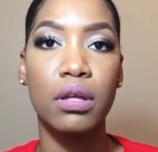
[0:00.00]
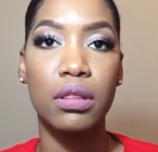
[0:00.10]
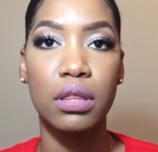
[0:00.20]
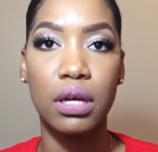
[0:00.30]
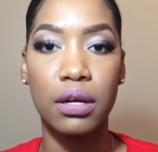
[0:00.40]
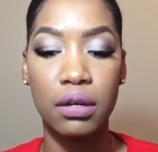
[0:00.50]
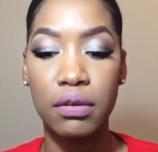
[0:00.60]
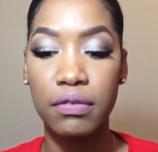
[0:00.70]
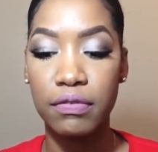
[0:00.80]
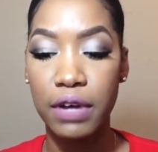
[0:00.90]

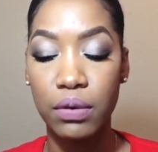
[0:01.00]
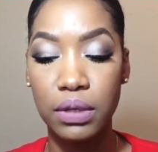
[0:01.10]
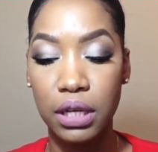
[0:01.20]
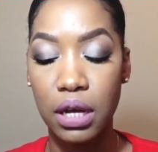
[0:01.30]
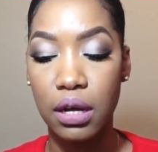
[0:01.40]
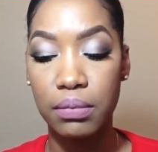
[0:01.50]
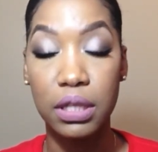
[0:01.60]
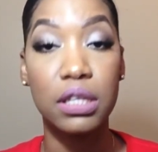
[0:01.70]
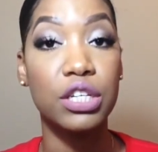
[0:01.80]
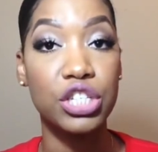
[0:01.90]

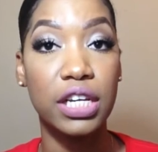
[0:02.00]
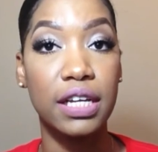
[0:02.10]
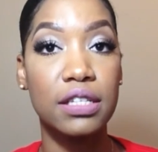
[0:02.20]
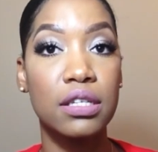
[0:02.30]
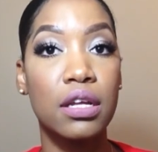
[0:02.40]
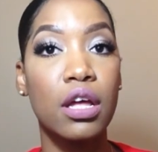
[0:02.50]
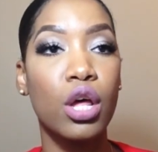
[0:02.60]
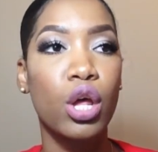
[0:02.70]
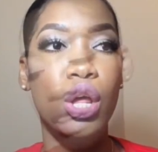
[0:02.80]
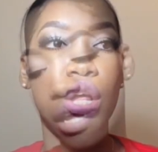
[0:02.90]
the shades
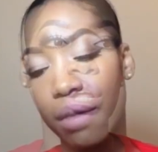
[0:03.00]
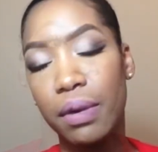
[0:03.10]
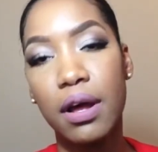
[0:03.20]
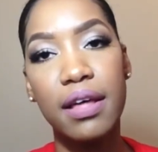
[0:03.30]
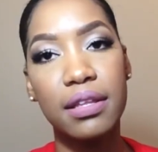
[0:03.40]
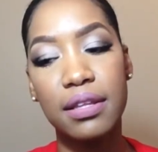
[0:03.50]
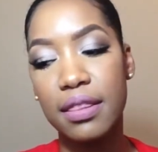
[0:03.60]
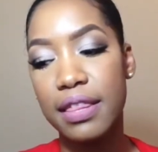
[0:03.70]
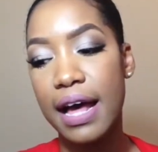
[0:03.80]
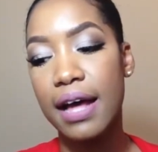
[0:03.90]
in there. But other
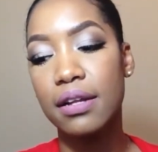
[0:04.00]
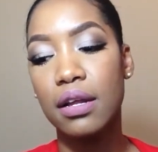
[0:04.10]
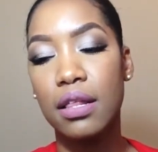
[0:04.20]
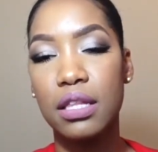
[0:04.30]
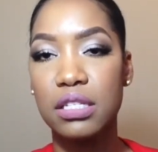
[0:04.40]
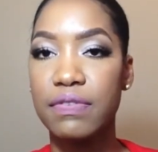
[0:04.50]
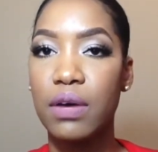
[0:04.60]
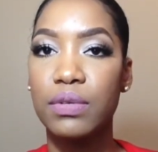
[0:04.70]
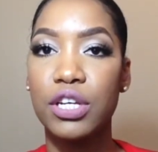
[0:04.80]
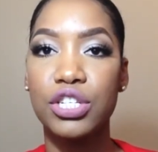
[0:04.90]
than that, this
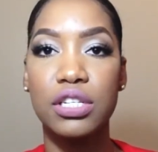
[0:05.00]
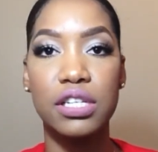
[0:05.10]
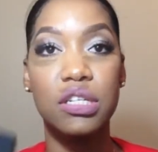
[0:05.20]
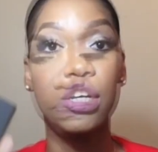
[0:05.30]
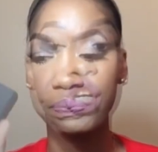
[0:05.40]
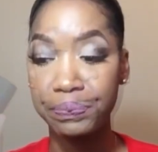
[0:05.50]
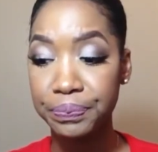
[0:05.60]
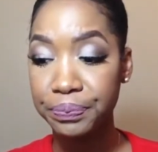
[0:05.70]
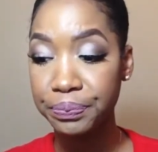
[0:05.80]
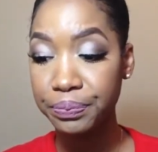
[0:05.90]
foundation is a go.
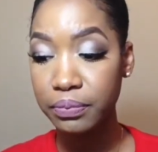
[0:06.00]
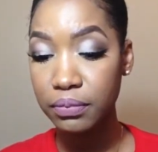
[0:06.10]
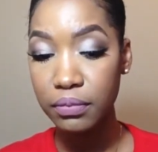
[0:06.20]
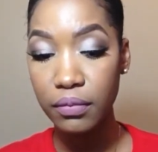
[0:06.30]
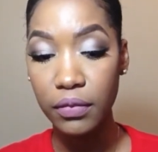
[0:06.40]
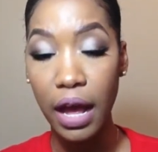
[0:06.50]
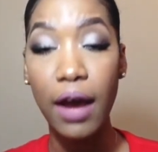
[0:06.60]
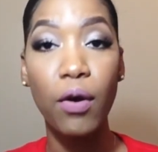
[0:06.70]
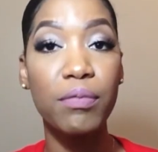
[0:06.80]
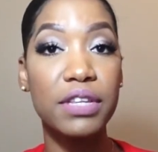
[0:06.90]

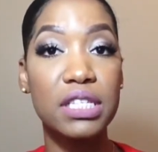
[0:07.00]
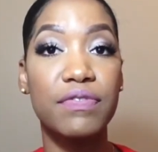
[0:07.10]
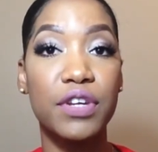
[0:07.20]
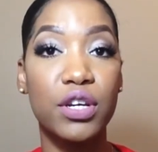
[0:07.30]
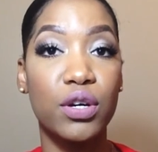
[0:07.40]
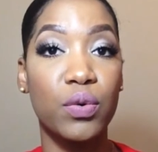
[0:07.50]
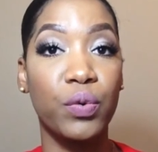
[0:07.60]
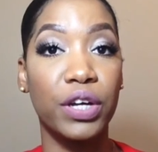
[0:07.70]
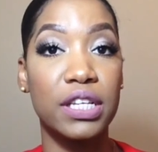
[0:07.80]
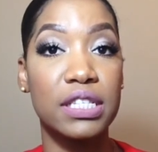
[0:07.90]
I hope this video
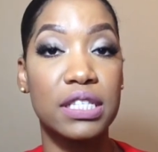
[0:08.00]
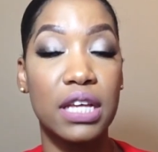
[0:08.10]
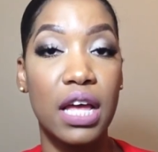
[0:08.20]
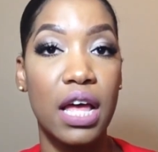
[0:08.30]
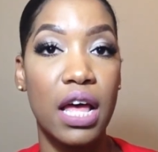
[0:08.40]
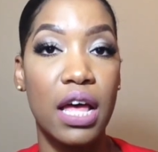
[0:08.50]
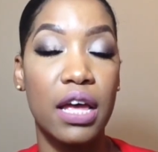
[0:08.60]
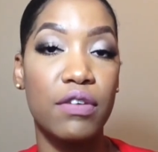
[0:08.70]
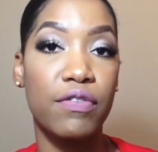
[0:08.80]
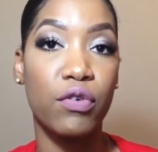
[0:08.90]
was
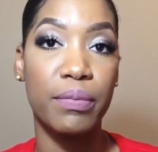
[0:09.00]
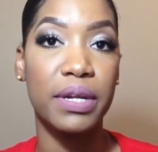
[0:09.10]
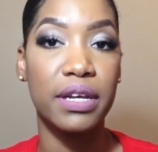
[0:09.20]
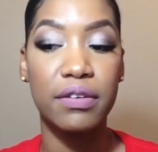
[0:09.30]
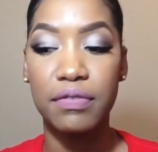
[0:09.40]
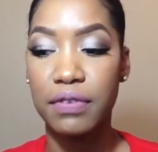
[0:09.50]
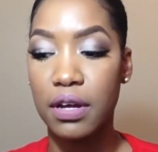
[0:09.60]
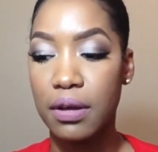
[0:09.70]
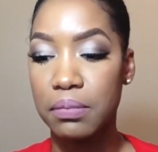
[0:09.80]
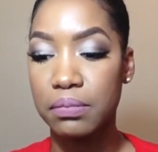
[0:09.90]
informative.
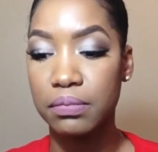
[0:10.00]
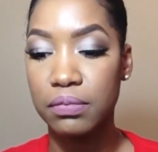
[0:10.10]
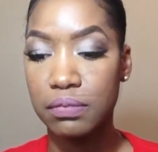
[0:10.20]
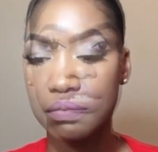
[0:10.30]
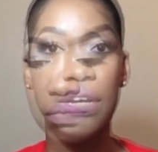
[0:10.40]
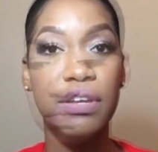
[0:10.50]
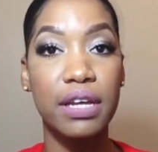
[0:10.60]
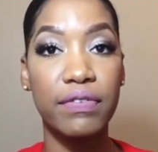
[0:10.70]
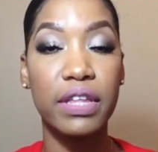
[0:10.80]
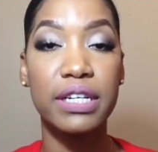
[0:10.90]

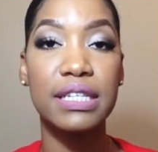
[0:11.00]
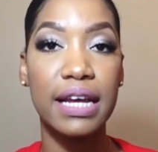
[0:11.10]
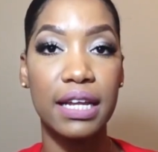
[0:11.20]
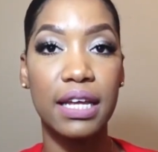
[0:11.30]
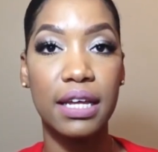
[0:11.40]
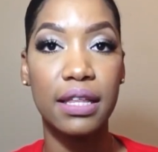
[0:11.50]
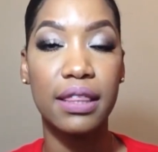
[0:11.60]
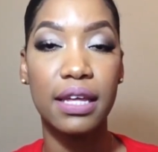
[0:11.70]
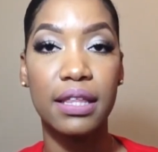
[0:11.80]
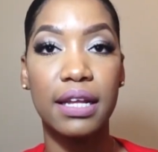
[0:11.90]
If there's
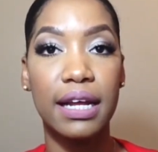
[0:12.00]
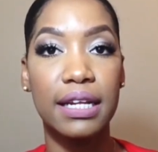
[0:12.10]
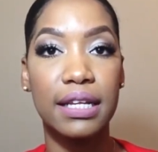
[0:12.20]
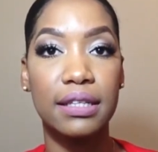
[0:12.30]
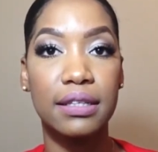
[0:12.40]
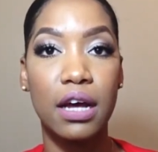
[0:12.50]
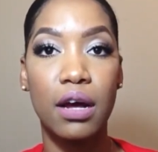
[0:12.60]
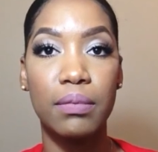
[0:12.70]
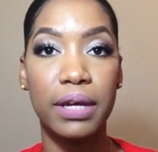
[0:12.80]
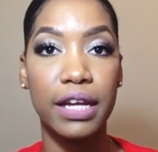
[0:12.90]
anything that I
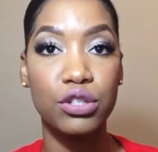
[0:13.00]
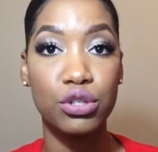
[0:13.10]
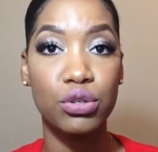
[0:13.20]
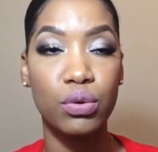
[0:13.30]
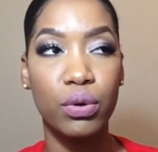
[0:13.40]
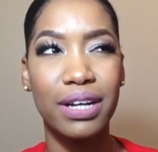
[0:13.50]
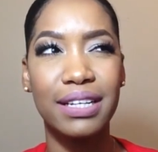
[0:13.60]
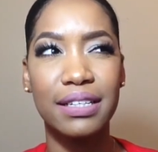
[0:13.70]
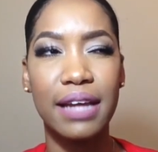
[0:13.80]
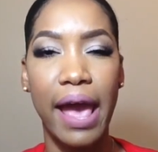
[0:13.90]
didn't get to, or I
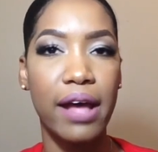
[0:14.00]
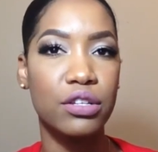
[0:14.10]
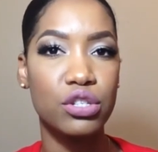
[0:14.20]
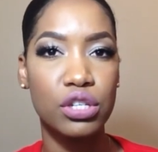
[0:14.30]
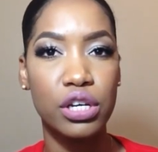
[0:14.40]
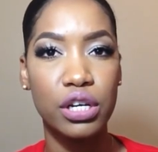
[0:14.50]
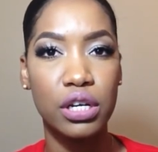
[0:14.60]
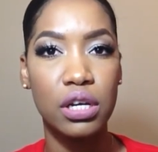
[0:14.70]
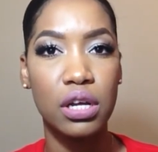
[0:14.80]
didn't answer,